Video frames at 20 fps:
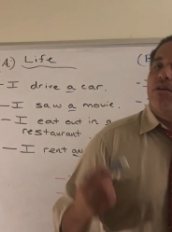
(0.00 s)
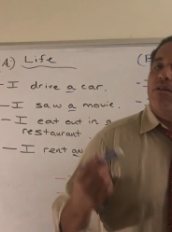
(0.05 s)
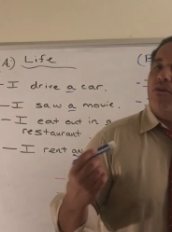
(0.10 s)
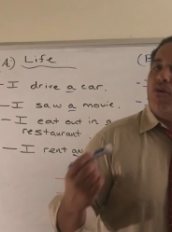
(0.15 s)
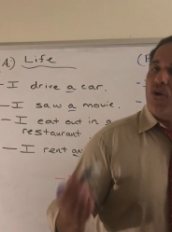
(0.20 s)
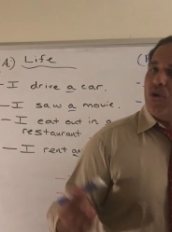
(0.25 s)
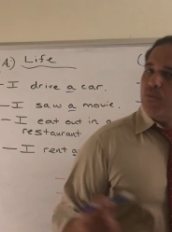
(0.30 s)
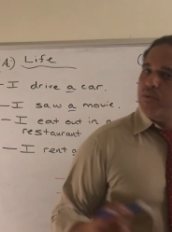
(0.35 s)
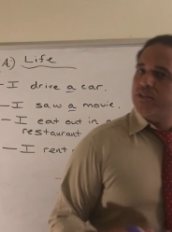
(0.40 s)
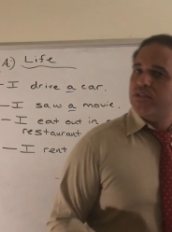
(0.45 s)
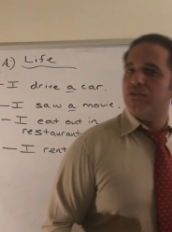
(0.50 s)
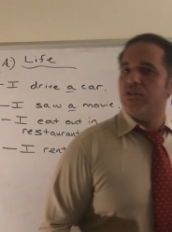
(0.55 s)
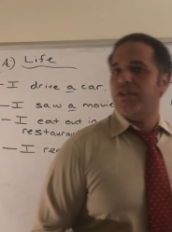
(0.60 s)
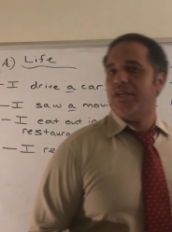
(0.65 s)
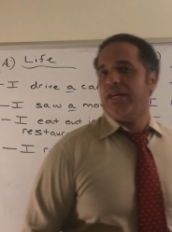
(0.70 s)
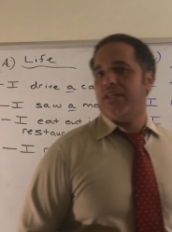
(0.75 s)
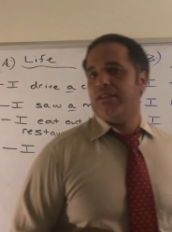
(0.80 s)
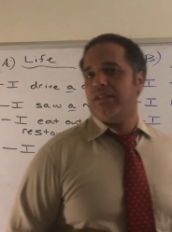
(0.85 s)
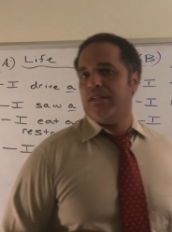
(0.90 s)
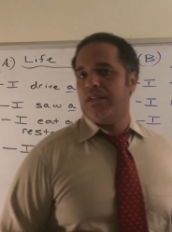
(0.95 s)
always
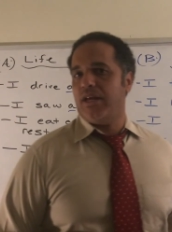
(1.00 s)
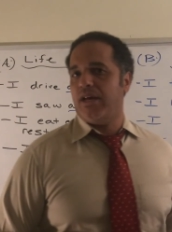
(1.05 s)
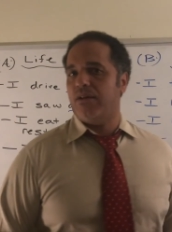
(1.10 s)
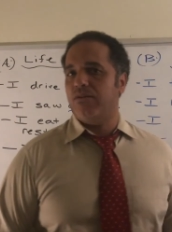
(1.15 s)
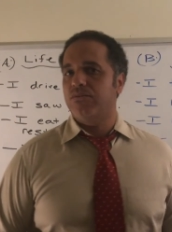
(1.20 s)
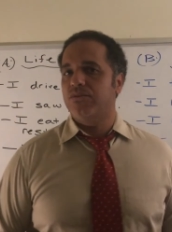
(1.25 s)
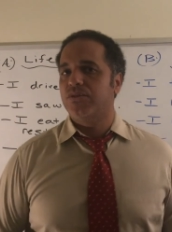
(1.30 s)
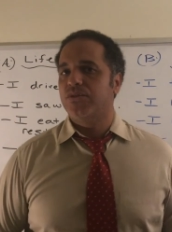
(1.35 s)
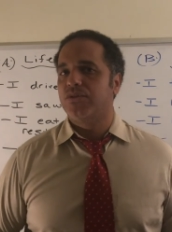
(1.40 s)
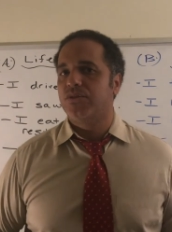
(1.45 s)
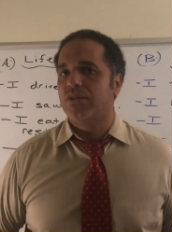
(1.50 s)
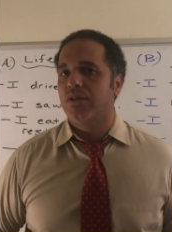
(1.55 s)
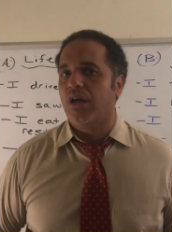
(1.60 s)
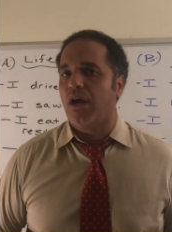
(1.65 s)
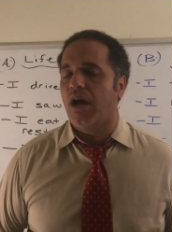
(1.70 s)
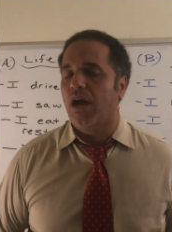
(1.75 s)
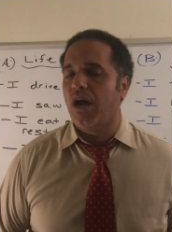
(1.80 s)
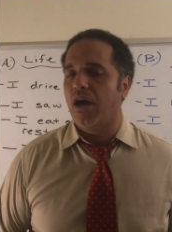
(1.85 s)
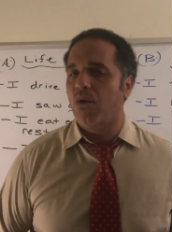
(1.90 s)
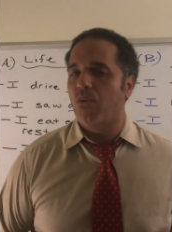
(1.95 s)
look at the nouns.
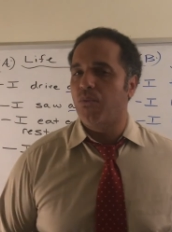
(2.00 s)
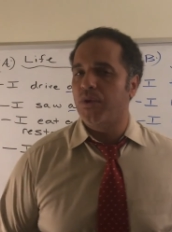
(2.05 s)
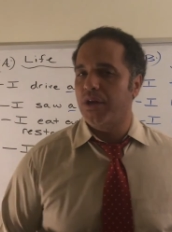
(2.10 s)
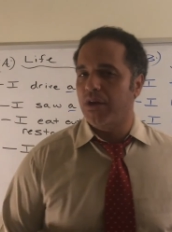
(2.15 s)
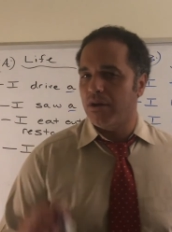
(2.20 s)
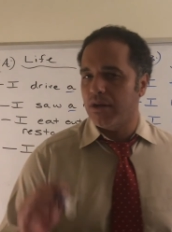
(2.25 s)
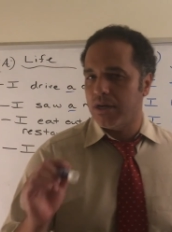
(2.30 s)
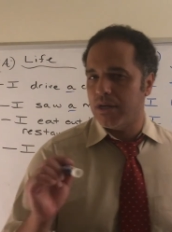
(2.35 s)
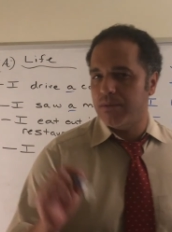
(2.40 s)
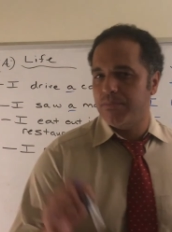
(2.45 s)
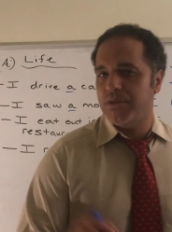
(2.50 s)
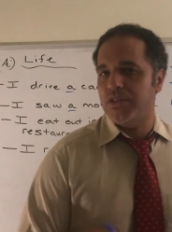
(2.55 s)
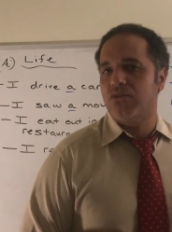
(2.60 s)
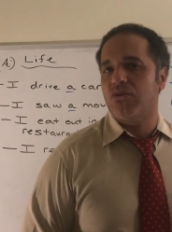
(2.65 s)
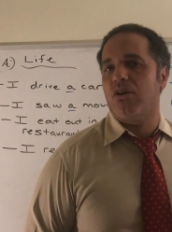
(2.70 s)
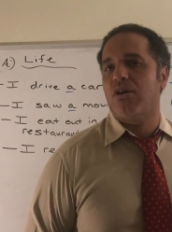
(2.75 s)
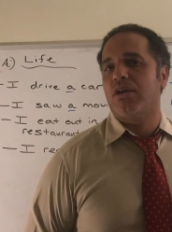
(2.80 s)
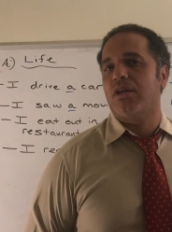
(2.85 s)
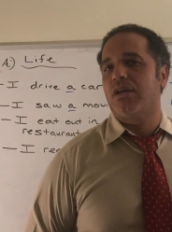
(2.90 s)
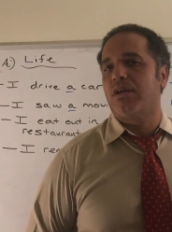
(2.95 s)
We are going to be
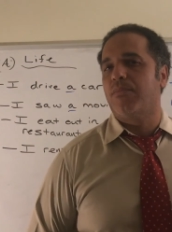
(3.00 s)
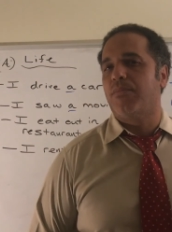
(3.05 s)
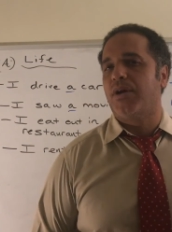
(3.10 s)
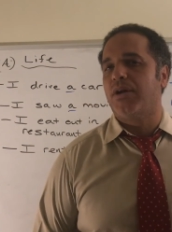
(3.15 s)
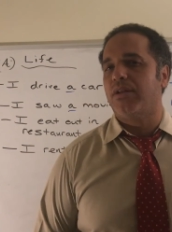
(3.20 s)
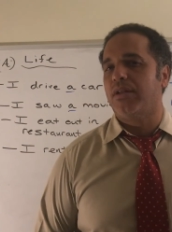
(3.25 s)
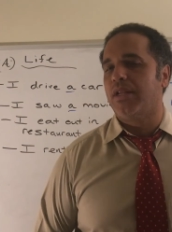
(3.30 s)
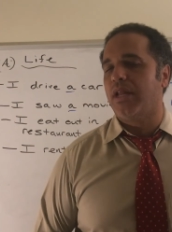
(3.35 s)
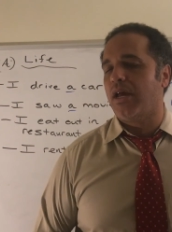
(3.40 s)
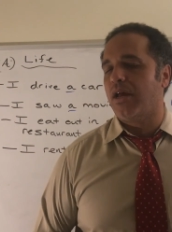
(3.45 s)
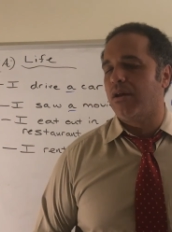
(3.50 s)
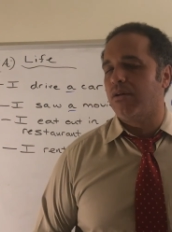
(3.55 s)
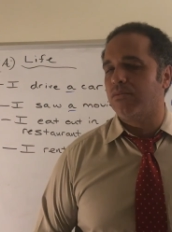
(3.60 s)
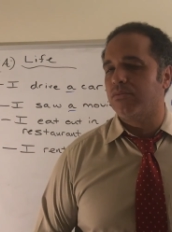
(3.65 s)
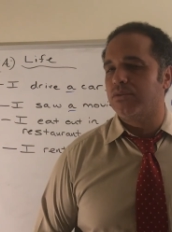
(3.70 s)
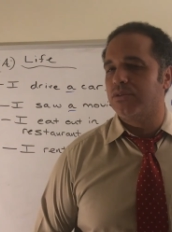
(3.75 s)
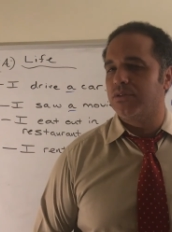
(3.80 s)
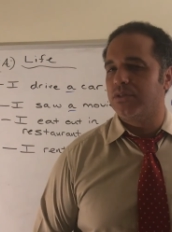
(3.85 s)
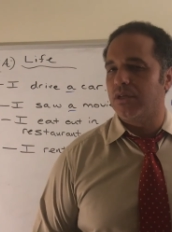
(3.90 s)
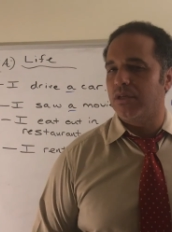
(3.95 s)
talking about
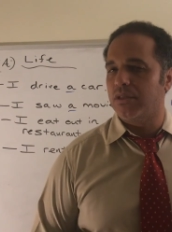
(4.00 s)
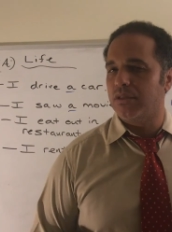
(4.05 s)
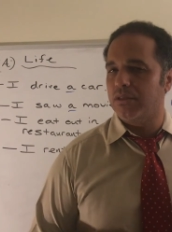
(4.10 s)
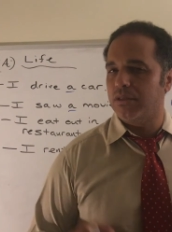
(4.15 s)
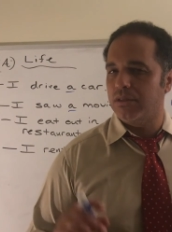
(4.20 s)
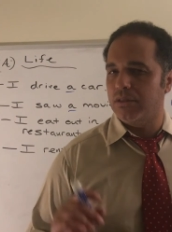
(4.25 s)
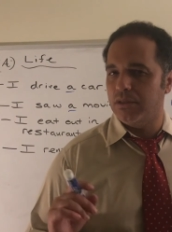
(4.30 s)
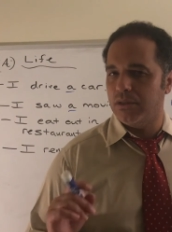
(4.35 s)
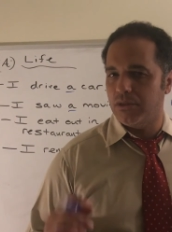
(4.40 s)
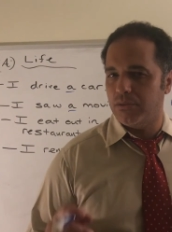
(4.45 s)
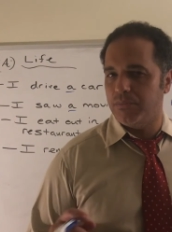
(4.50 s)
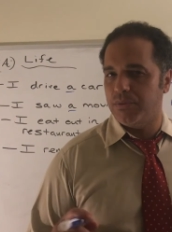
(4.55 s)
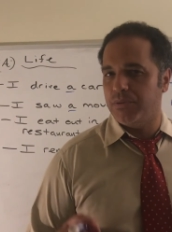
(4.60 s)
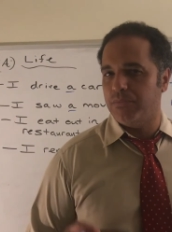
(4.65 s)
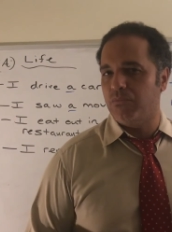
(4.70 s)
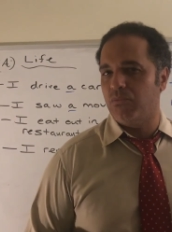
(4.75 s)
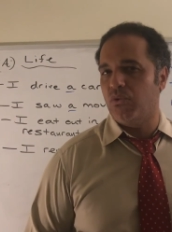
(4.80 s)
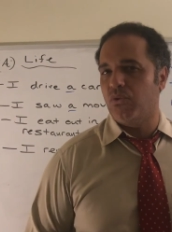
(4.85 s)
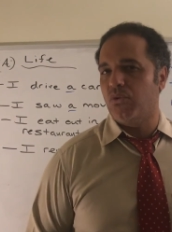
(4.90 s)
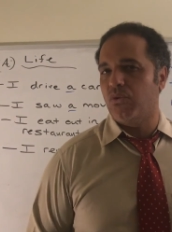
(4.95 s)
nouns a little
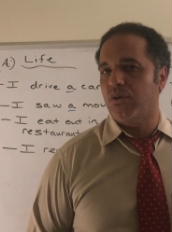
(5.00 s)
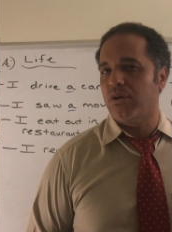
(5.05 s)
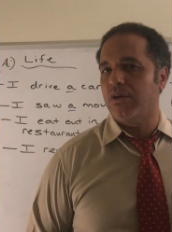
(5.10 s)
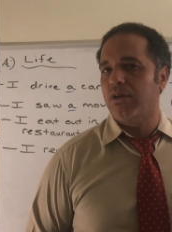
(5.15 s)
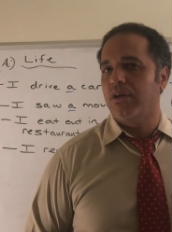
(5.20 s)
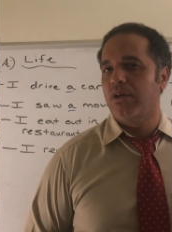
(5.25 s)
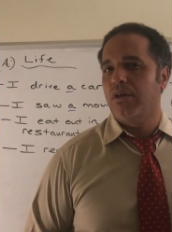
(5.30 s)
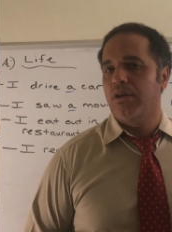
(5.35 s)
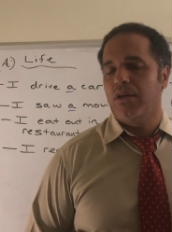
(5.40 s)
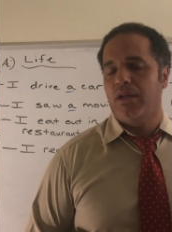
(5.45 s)
bit more